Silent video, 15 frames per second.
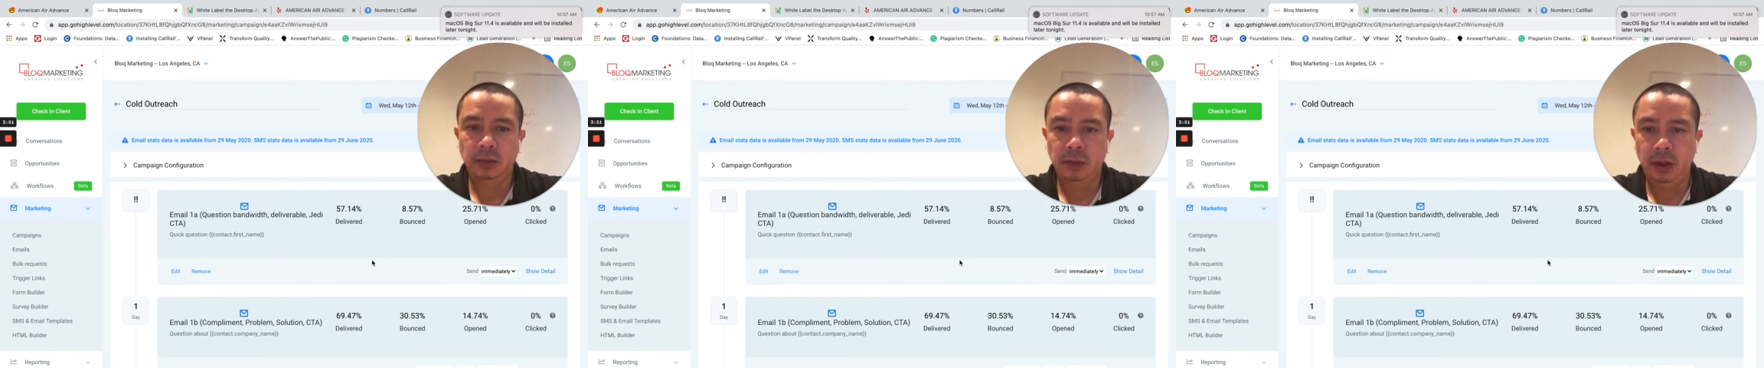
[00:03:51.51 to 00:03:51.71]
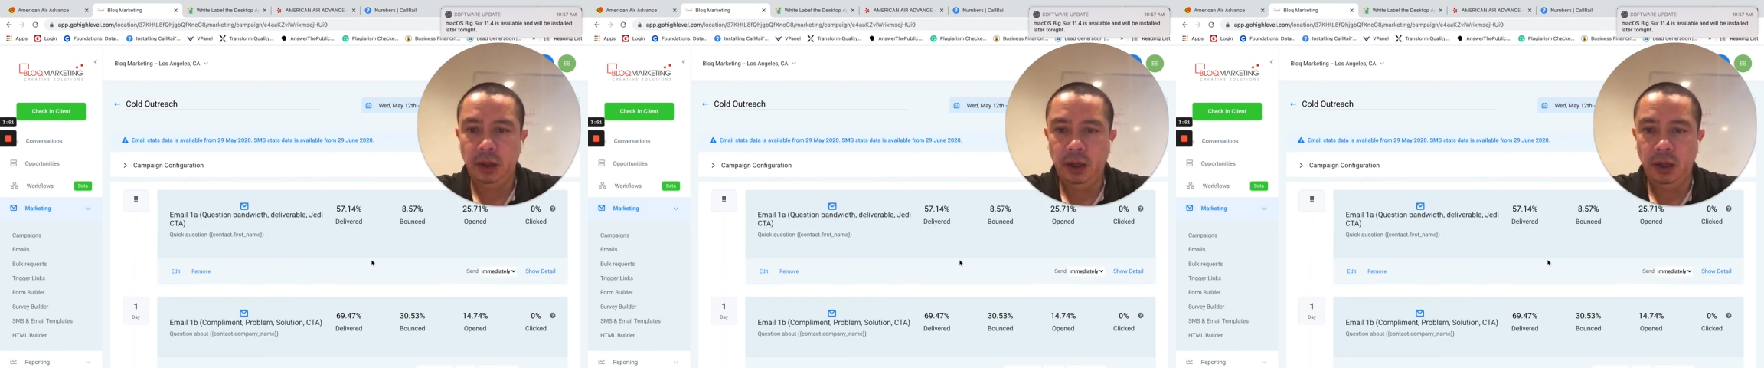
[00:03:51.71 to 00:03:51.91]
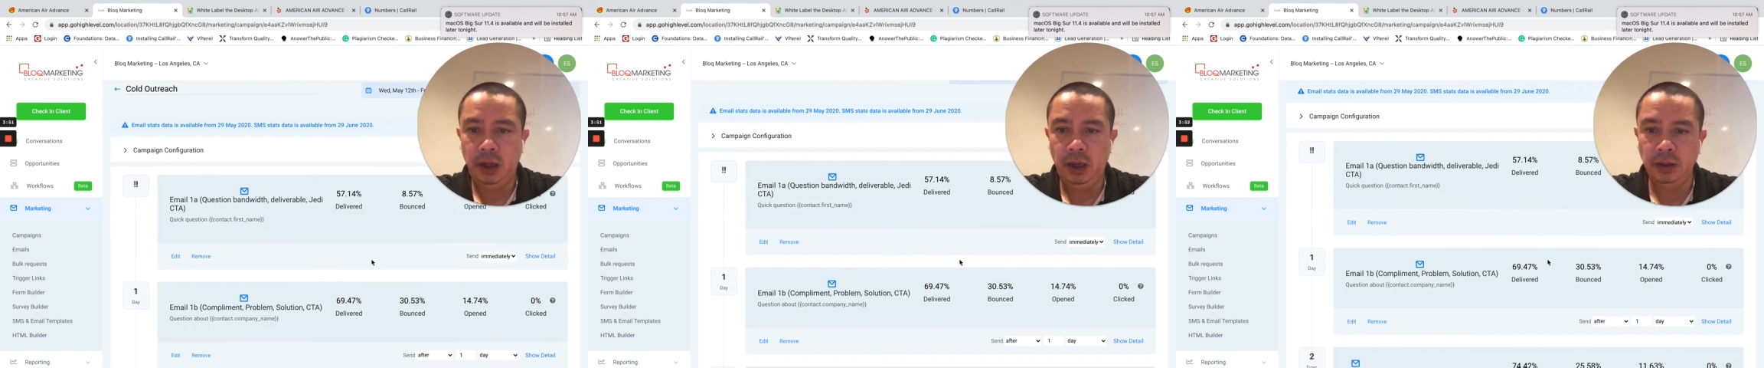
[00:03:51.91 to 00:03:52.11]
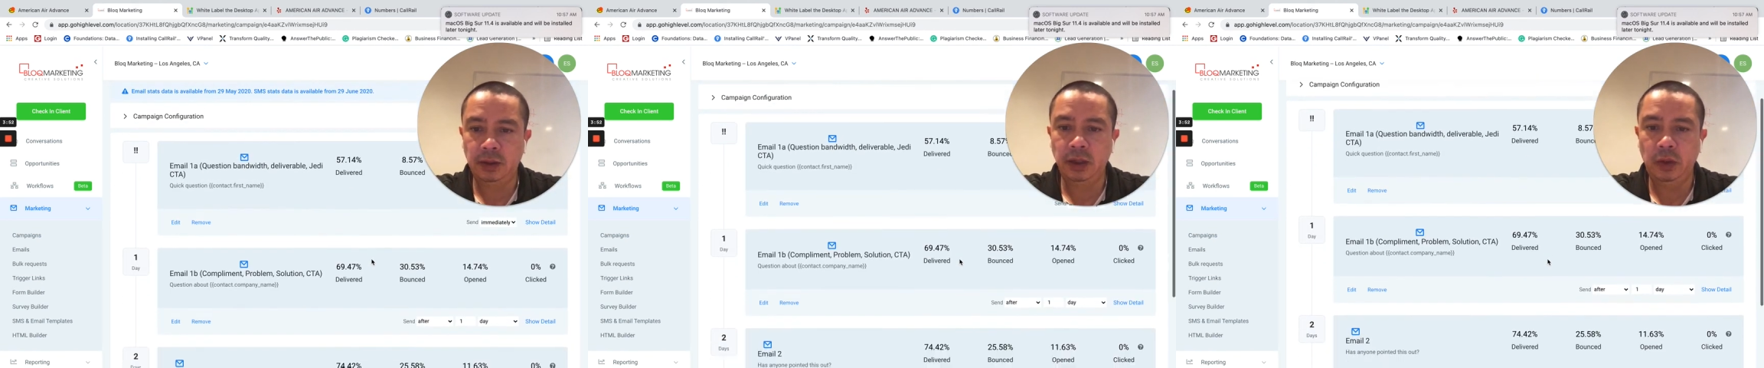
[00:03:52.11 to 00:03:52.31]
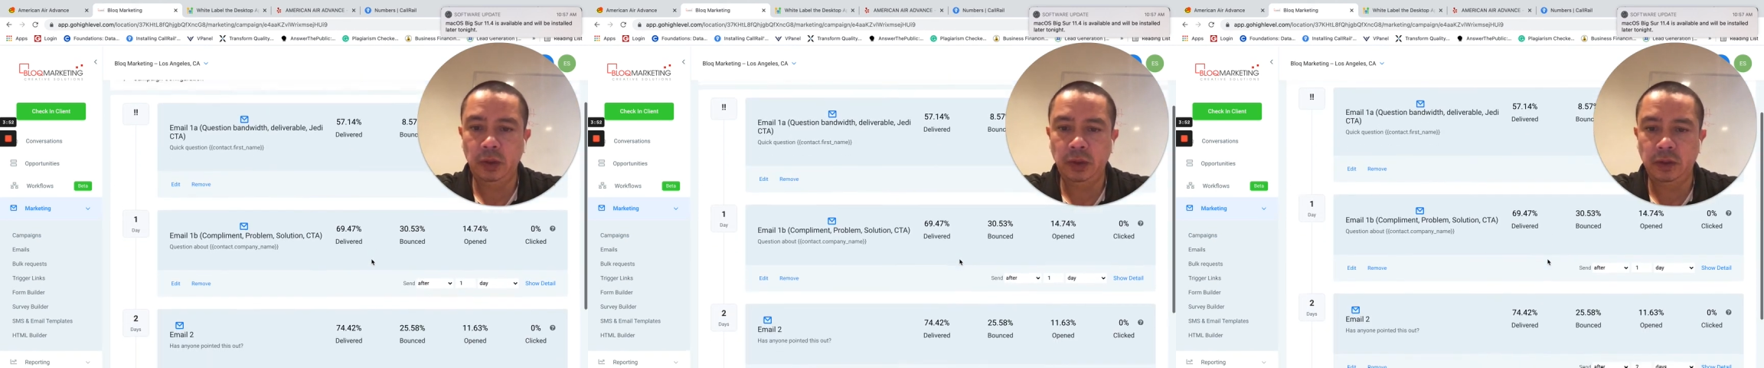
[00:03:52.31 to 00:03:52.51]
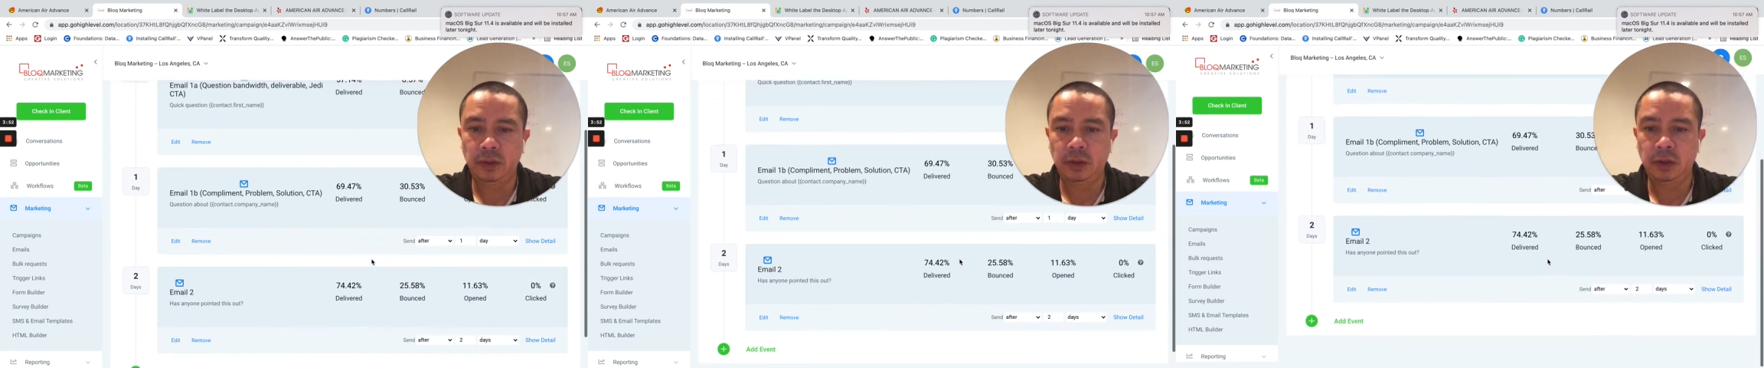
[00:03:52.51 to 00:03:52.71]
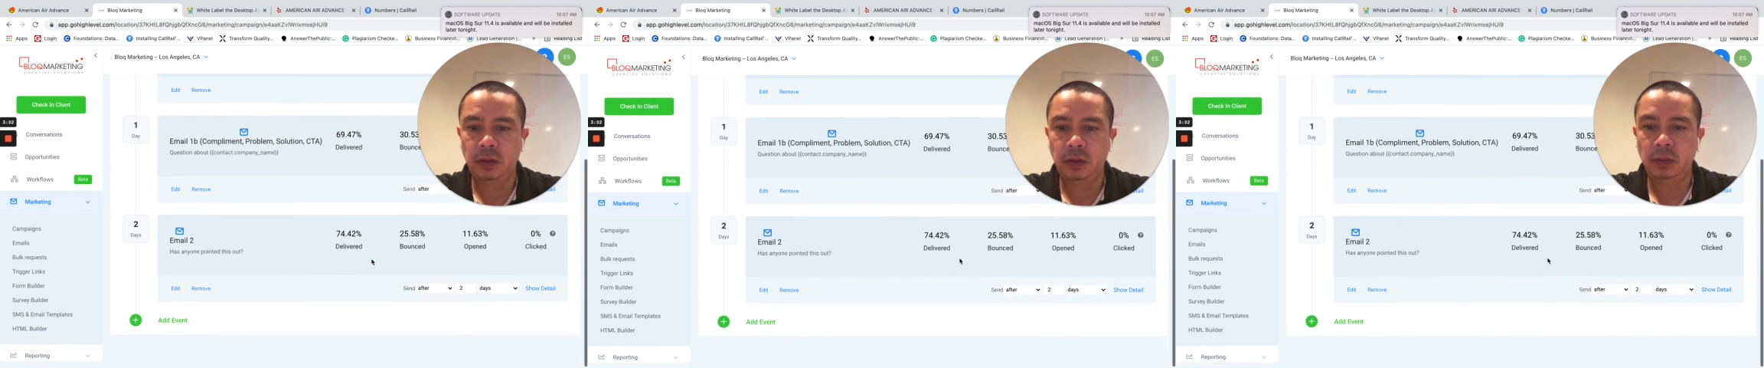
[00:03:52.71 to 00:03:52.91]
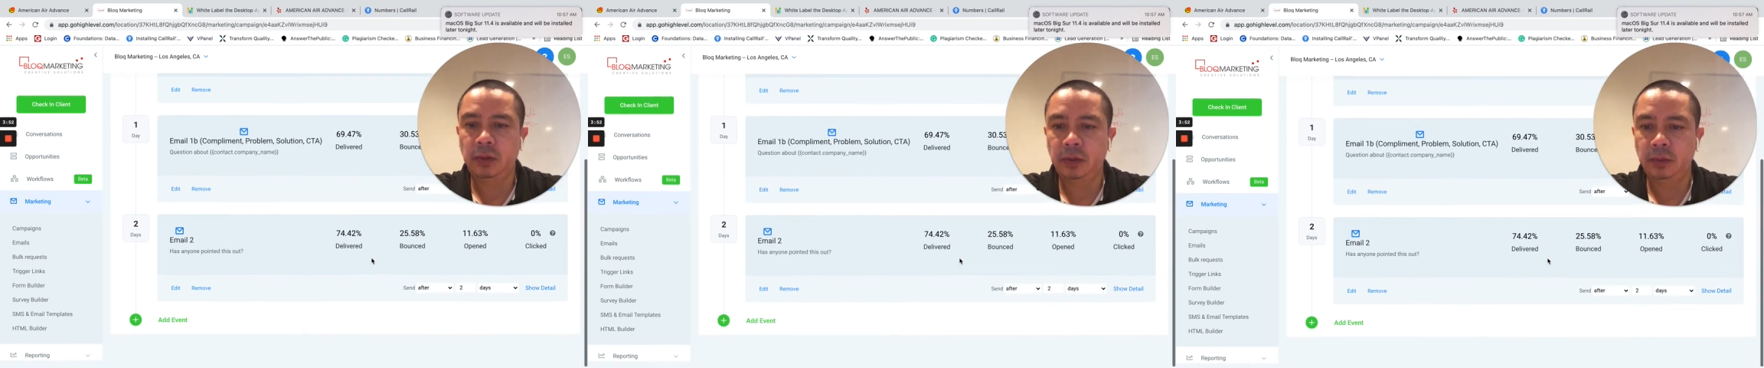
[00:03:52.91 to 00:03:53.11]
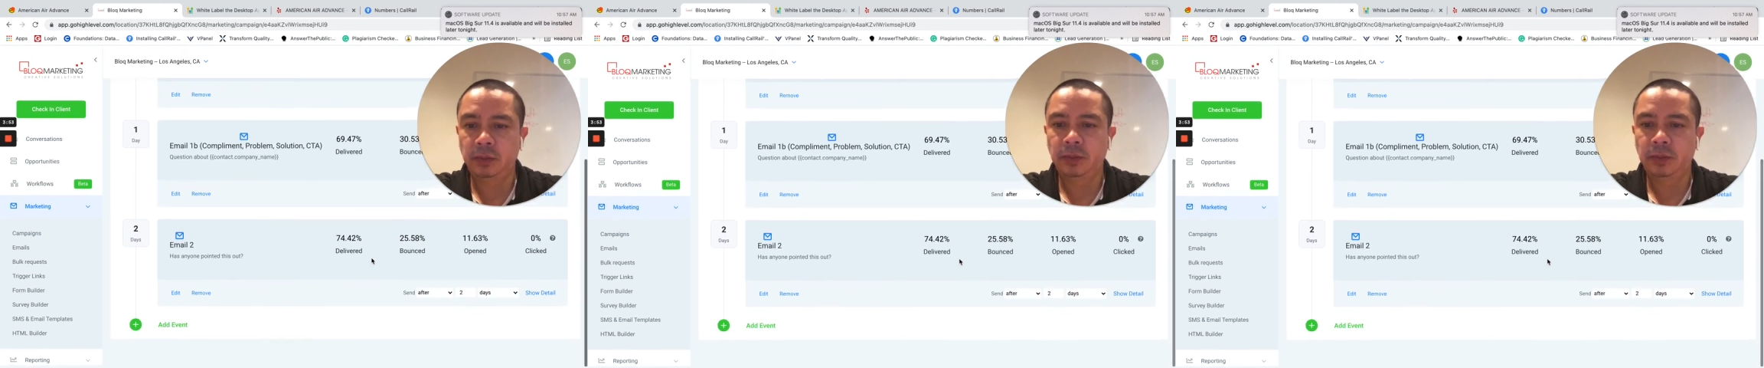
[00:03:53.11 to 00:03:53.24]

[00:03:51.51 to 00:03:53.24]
it has a sequence of steps.